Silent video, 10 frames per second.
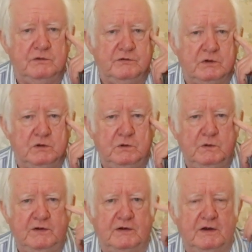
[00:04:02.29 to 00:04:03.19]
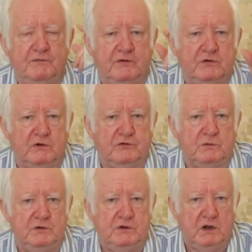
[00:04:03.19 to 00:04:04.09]
So who is it? If it's not
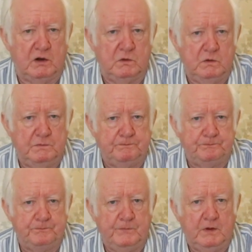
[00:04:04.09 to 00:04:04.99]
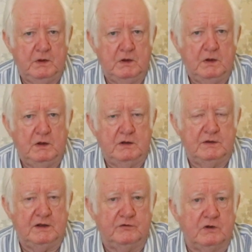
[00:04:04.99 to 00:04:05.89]
someone you know,
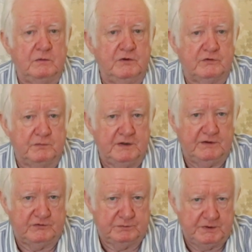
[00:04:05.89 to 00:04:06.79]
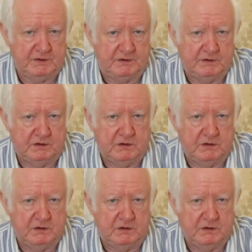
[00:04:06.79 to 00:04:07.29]
then it's going to be somebody in spirit.